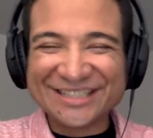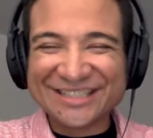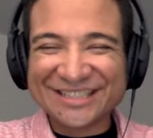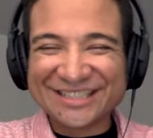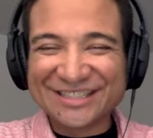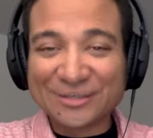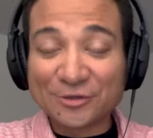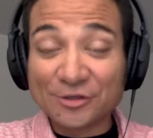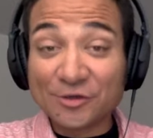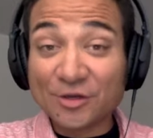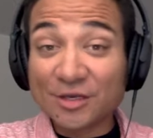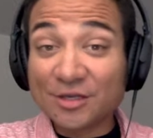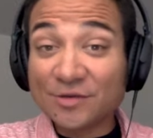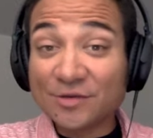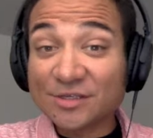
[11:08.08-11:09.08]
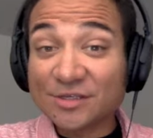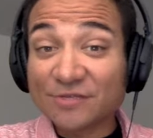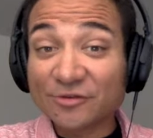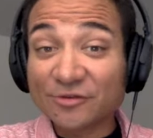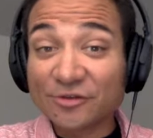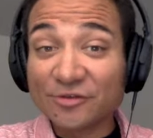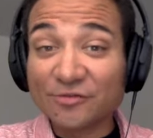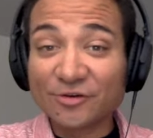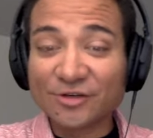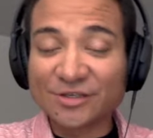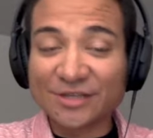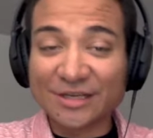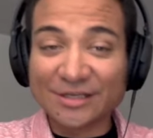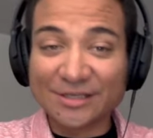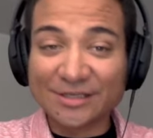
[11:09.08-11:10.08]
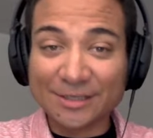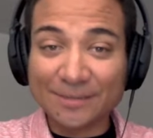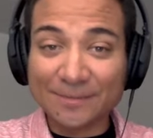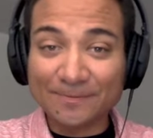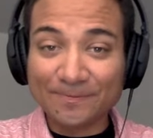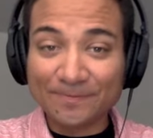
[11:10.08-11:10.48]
so you can use it for the first essay,